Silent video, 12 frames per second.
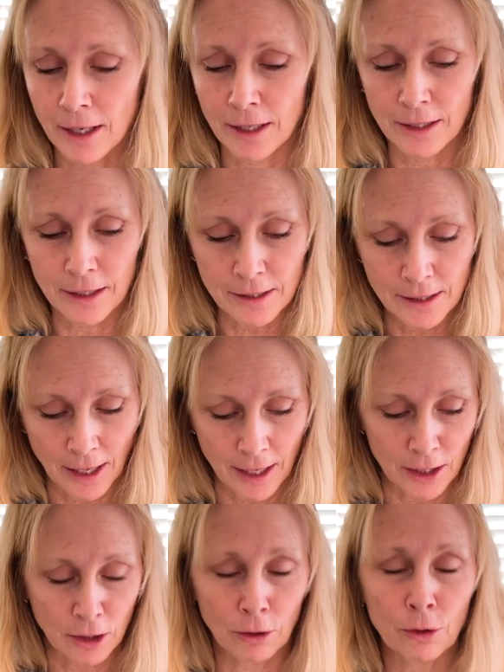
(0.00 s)
It is
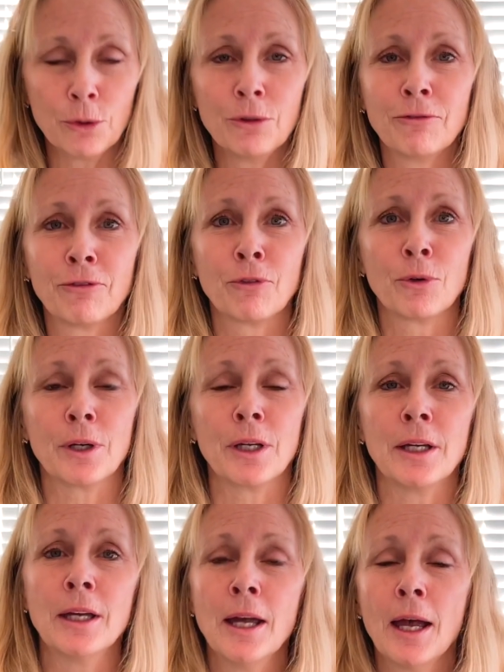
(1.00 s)
a
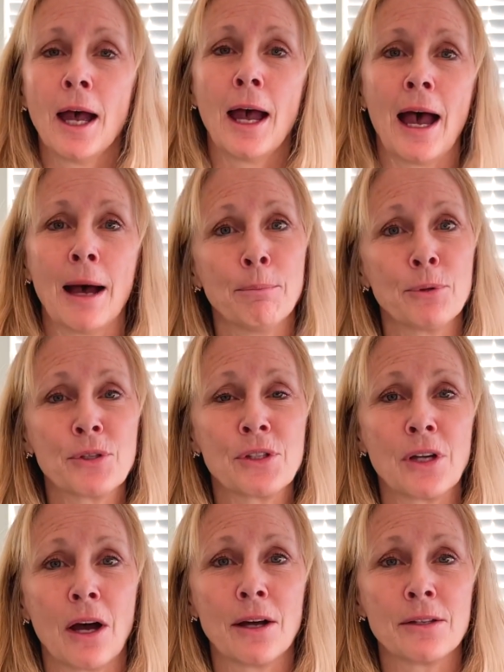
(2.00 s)
gluten-free
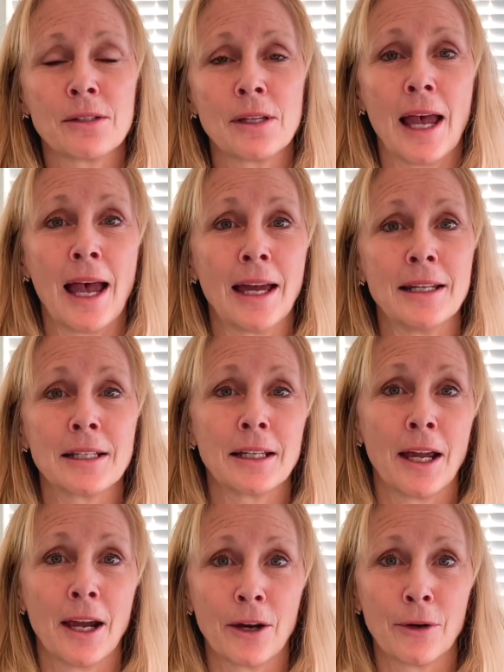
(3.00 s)
applesauce and
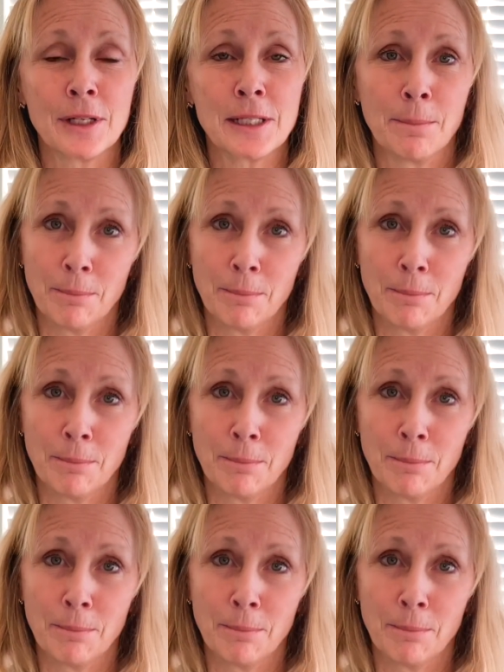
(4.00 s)
carrot